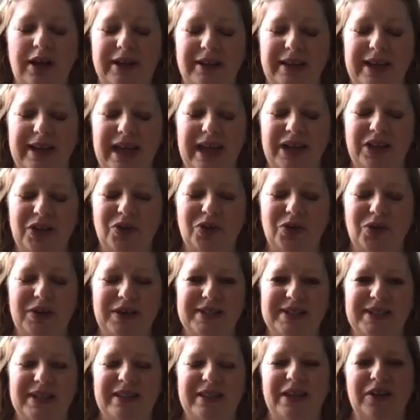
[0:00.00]

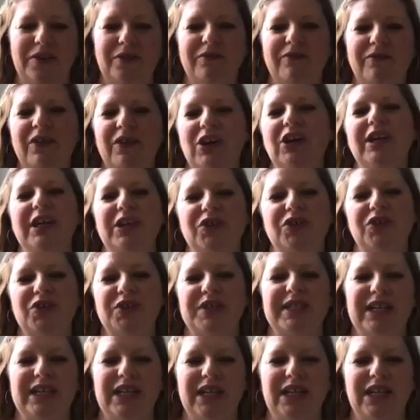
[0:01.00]
categories that they're very
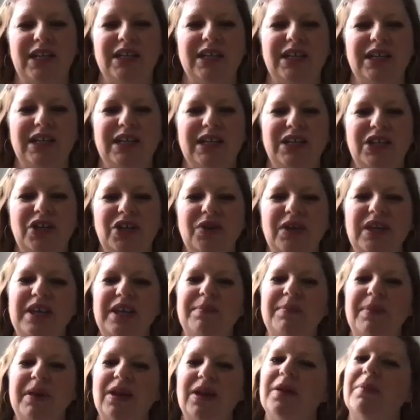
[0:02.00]
interested in, you know,
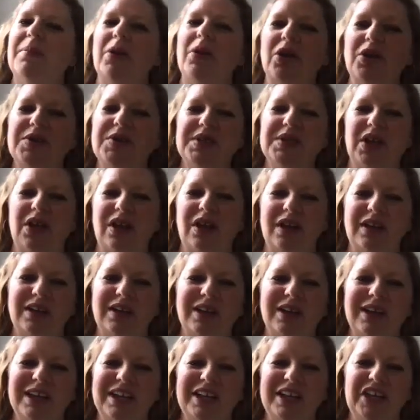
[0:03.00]
keeping a pulse on.
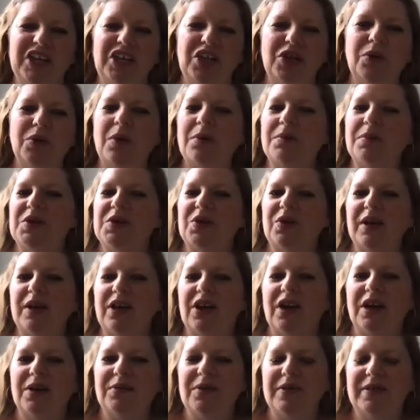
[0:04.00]
You know, what was going
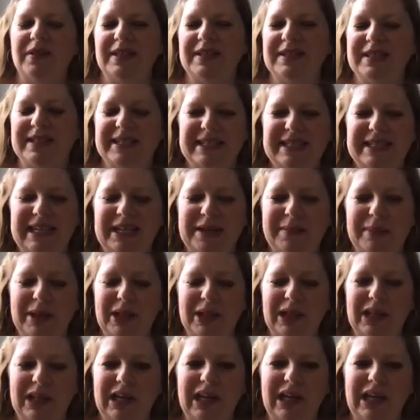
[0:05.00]
on within
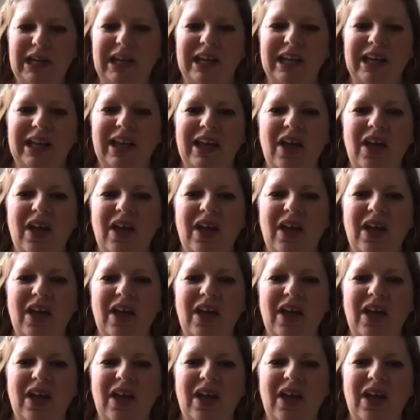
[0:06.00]
sustainability?